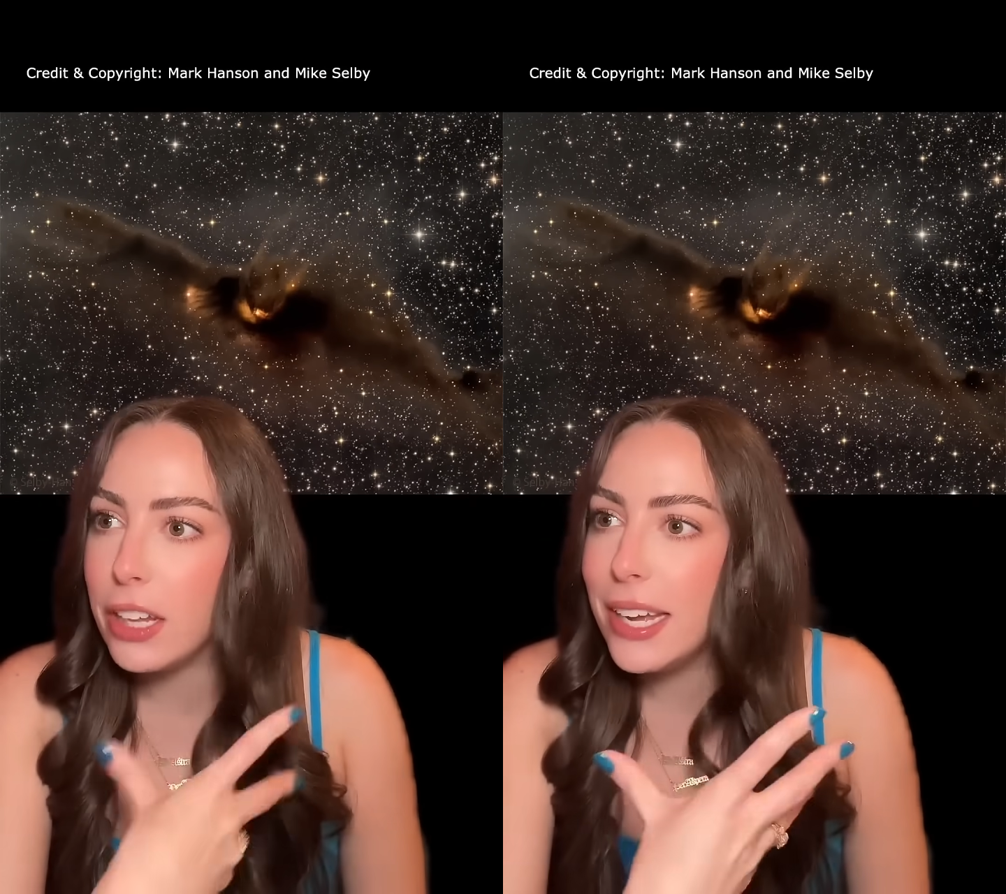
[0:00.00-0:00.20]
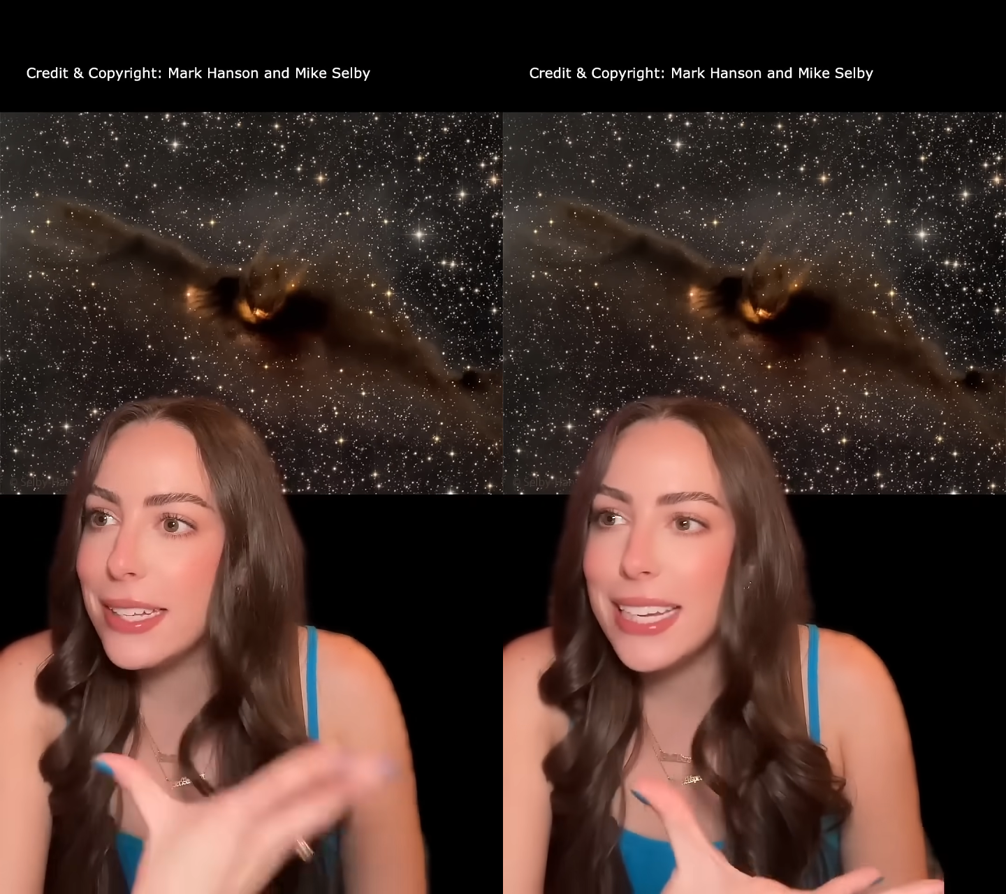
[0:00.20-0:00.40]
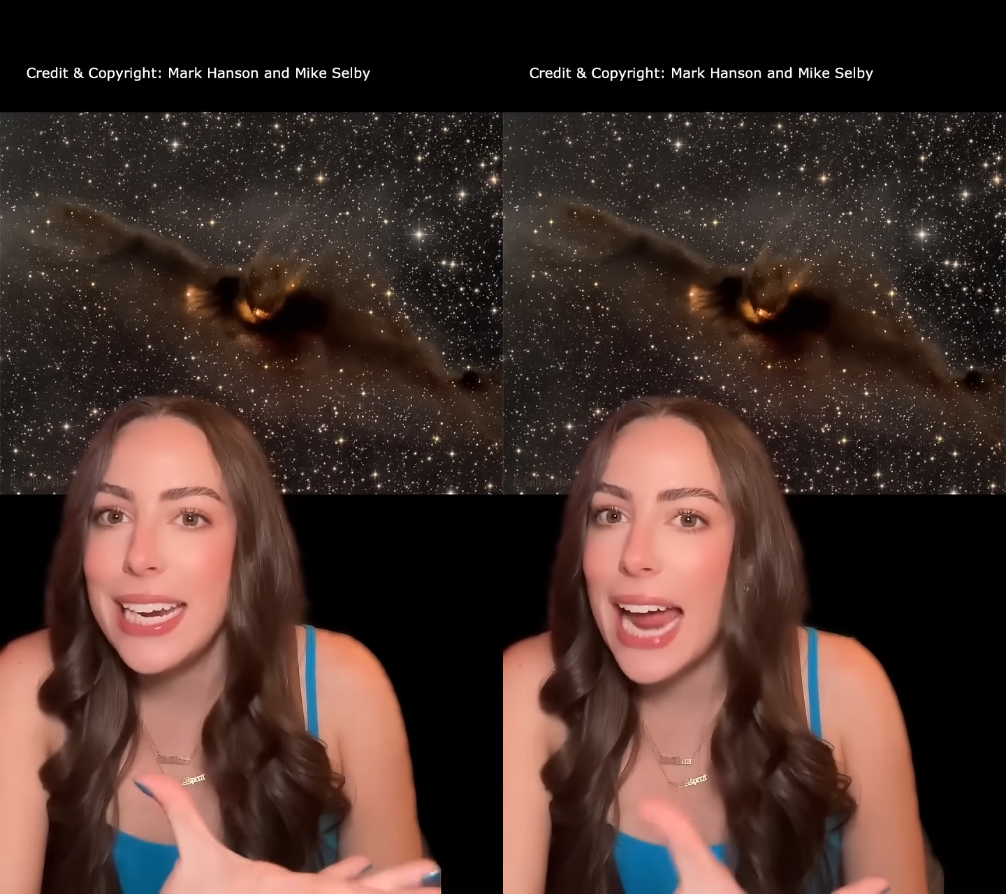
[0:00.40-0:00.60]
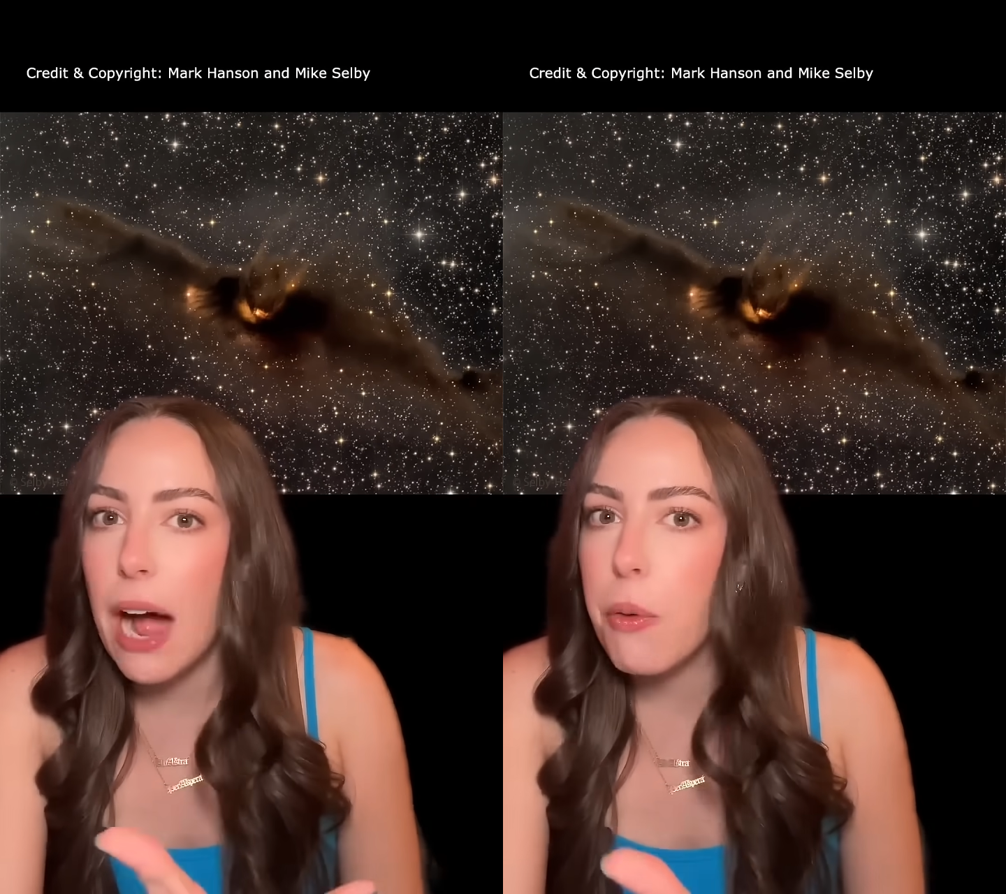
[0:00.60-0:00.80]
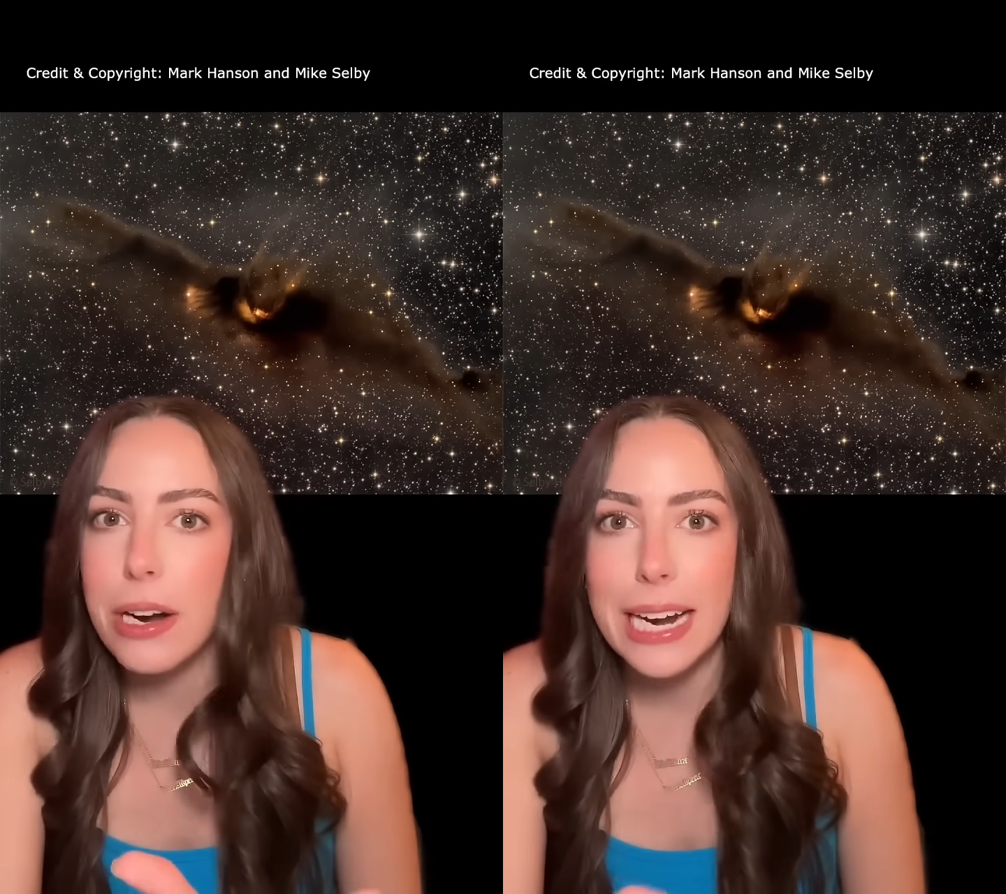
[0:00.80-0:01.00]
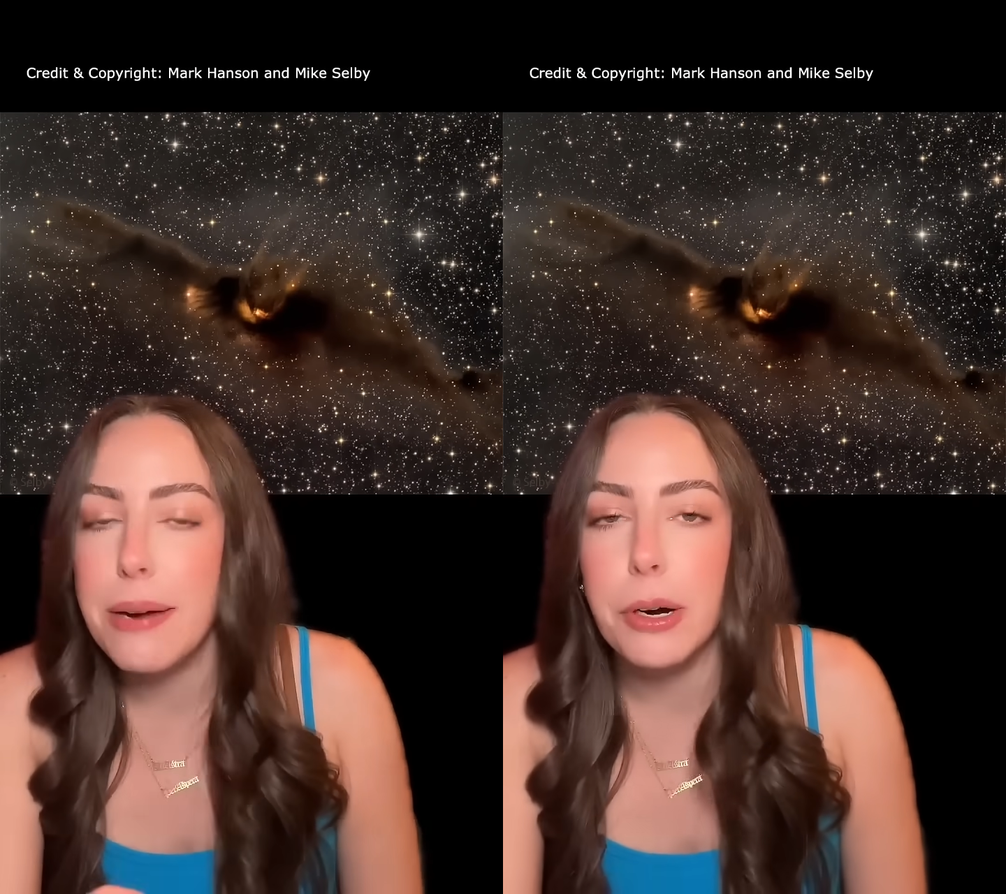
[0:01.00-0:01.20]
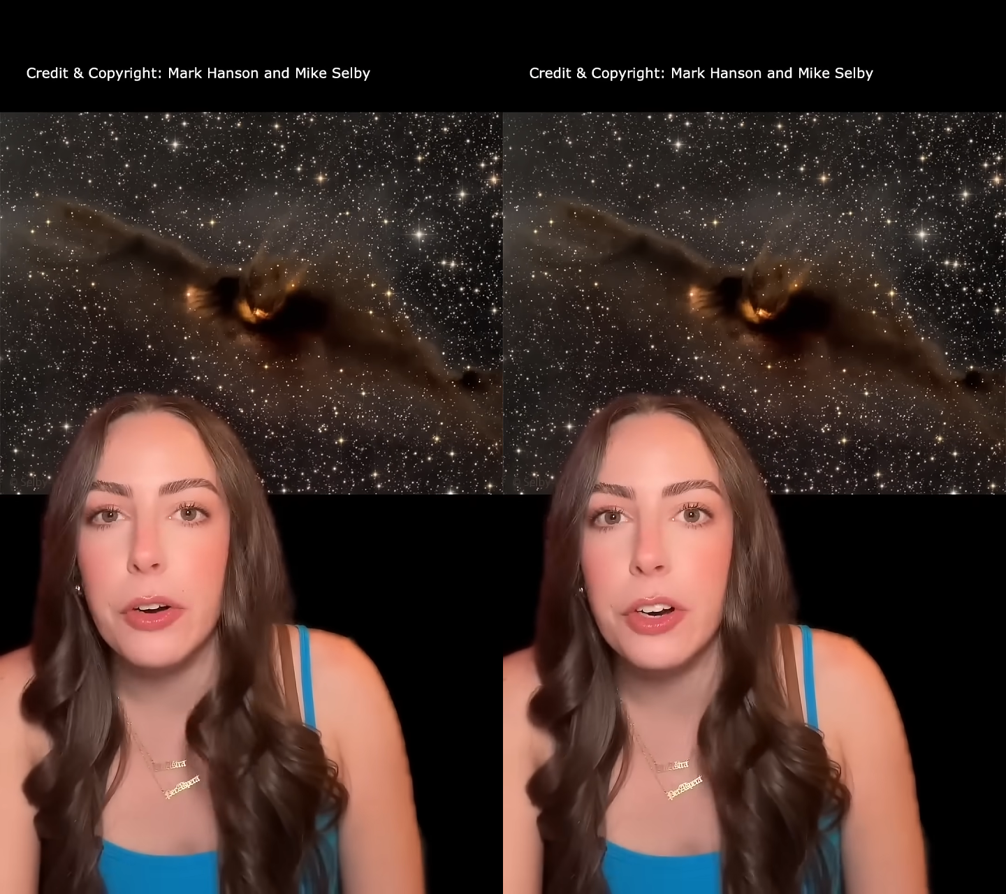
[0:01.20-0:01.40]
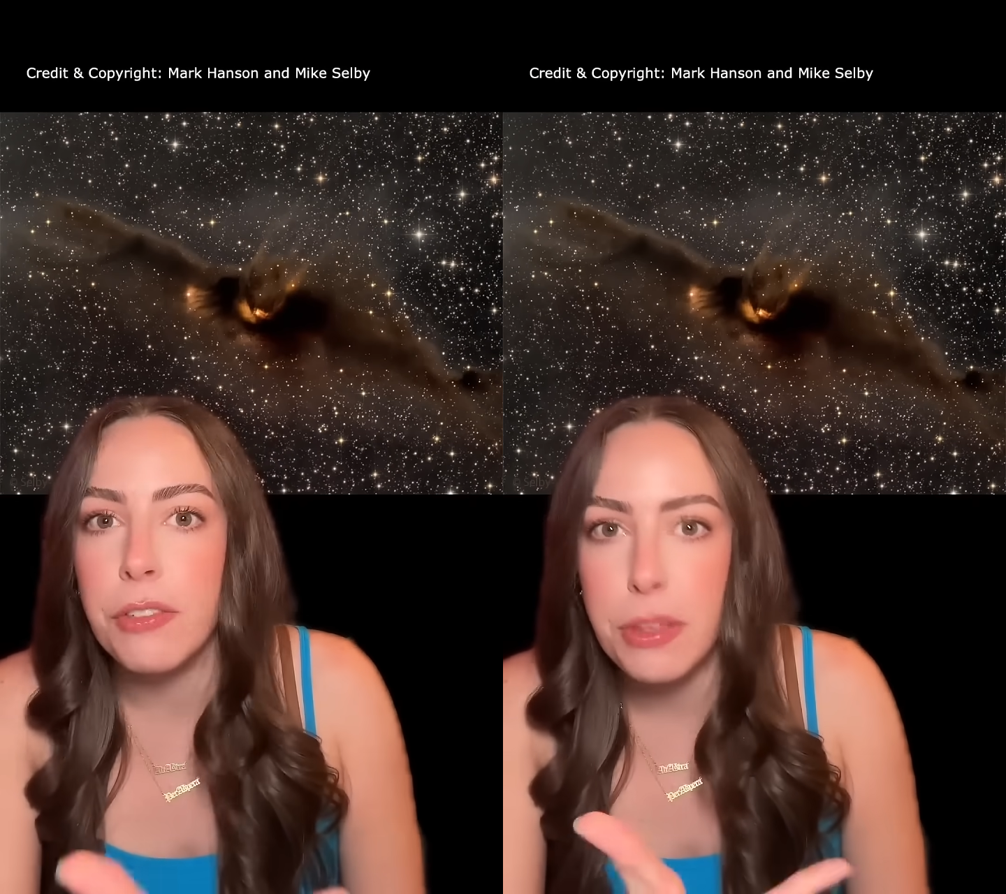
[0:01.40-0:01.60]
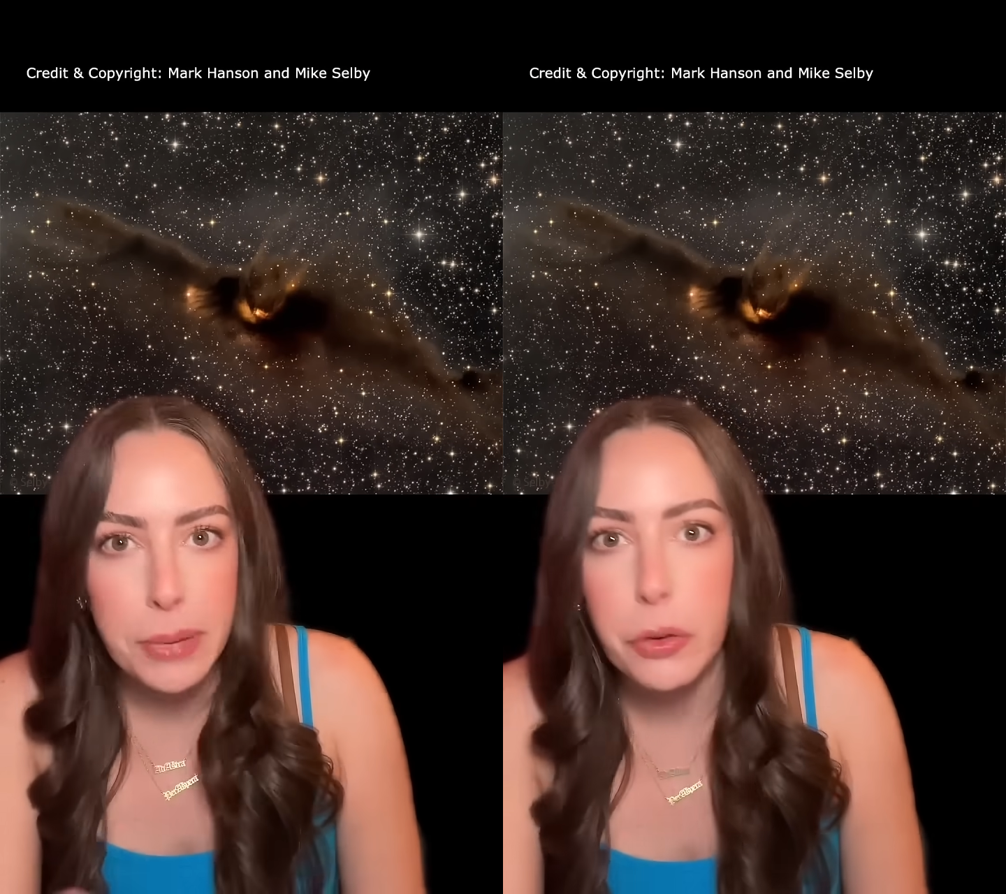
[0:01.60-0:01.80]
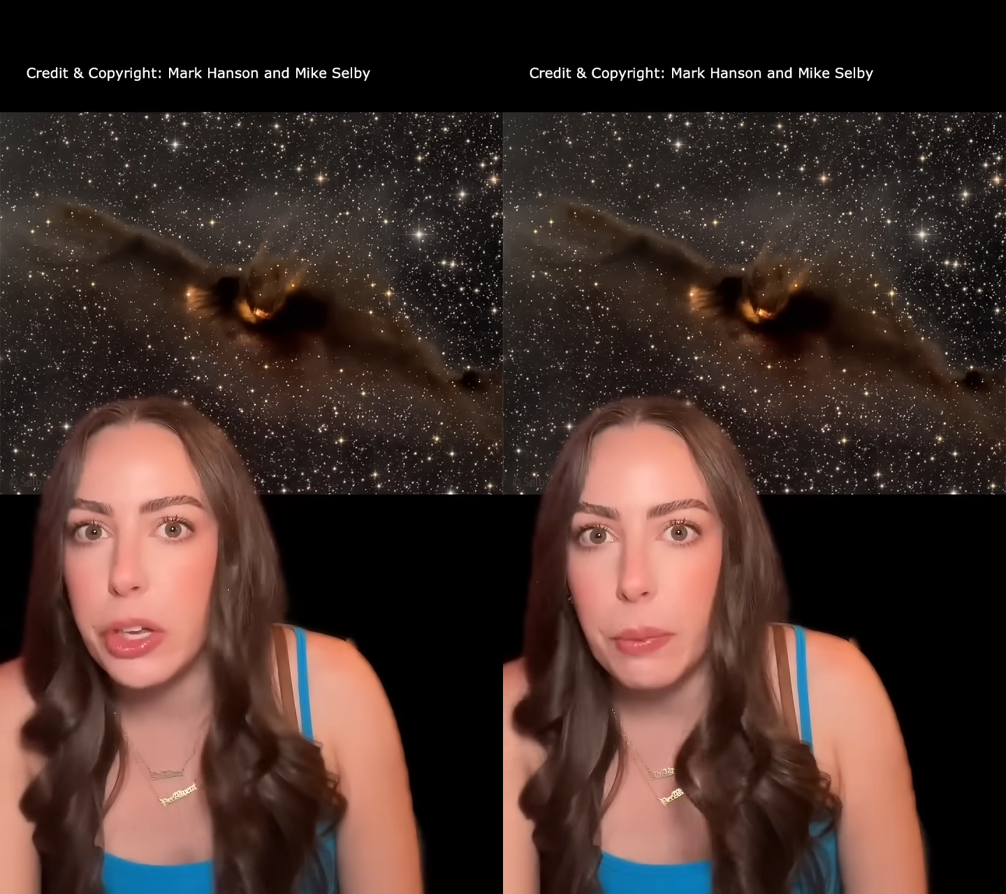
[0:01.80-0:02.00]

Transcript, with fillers: like it's in our neighborhood of the Milky